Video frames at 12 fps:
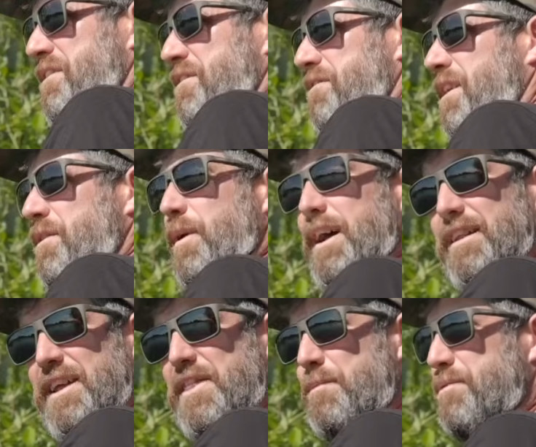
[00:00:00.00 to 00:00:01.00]
Right,
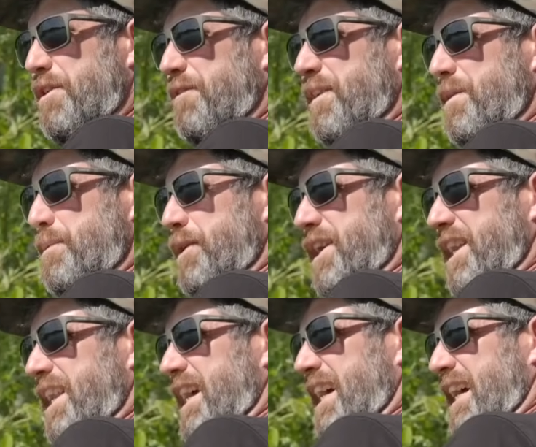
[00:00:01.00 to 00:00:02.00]
well, the proof in the pudding,
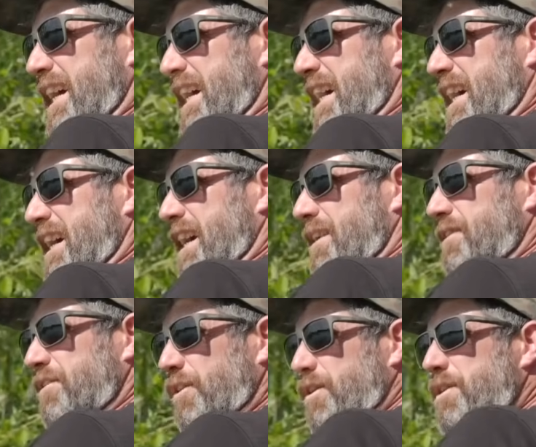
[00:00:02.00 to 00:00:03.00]
after
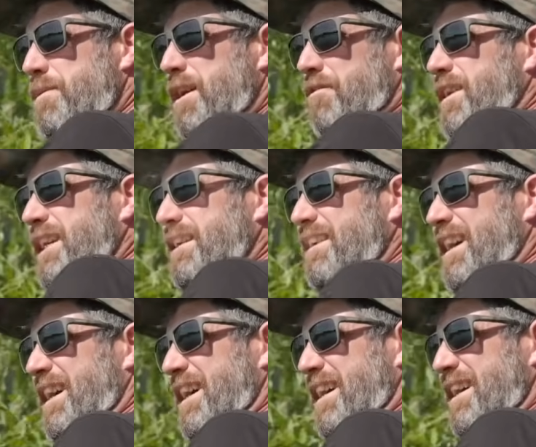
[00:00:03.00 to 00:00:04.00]
talking about rigs,
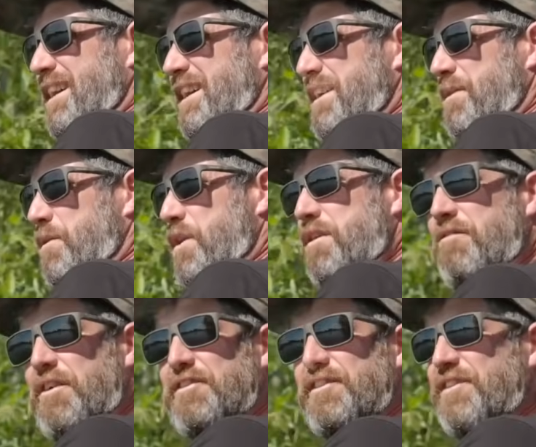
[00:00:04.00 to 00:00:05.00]
one of the
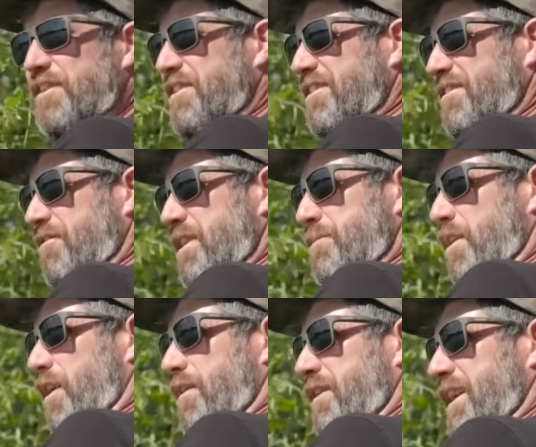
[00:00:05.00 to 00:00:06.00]
rods has just screamed
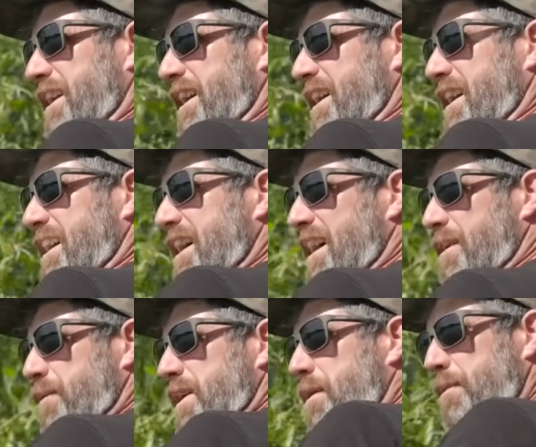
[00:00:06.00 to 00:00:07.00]
off and
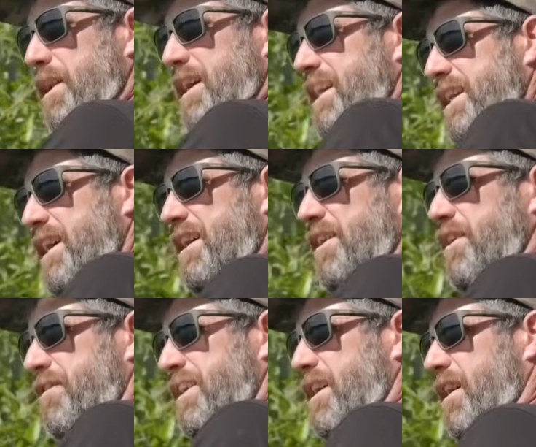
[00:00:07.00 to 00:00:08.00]
we are playing
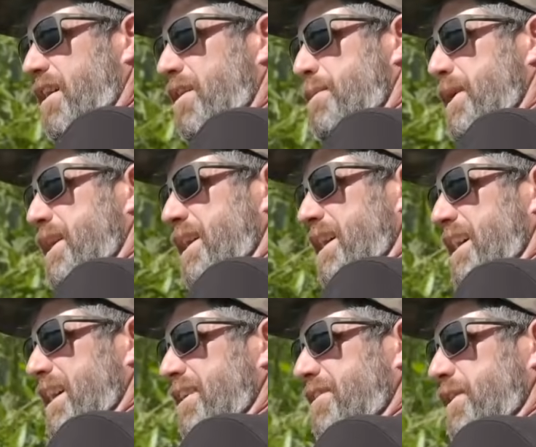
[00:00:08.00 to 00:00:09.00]
another carp.
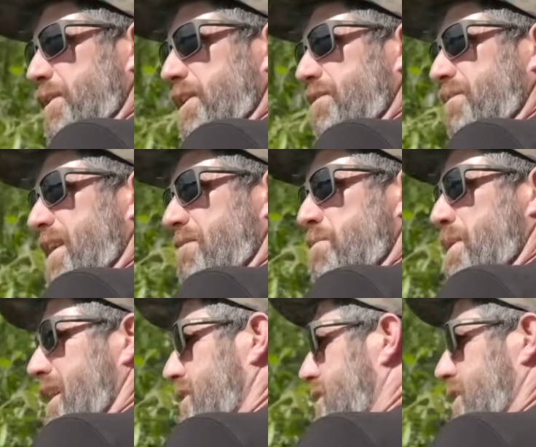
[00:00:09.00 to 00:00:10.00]
It's doing its very
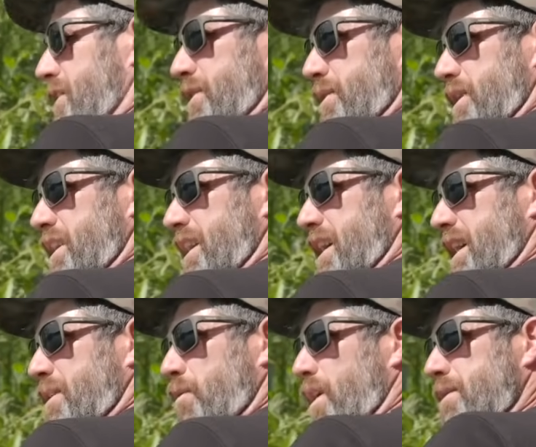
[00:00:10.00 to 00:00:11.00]
best to
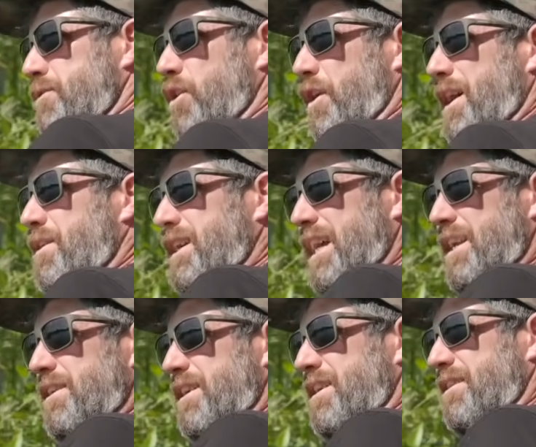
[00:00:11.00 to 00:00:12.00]
wipe John out
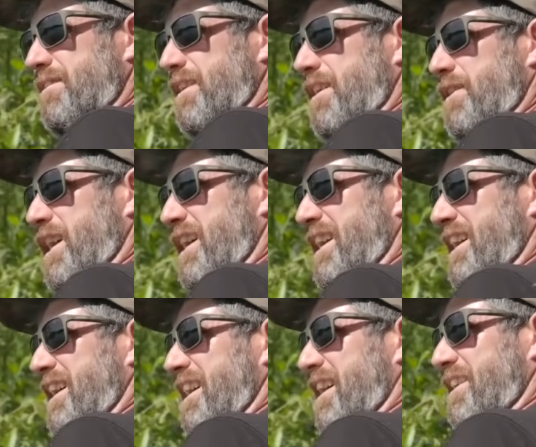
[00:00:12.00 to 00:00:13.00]
again, so
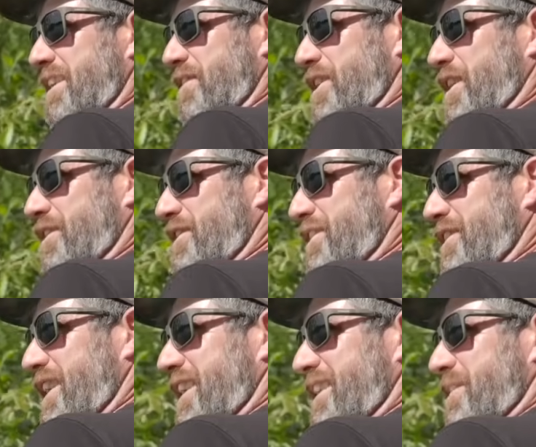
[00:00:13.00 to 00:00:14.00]
I'm gonna have to
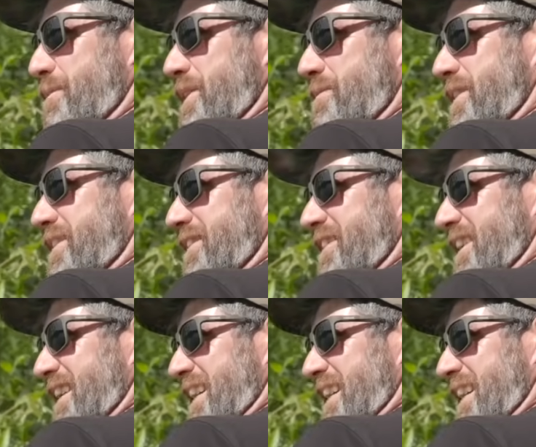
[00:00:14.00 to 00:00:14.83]
concentrate a little bit because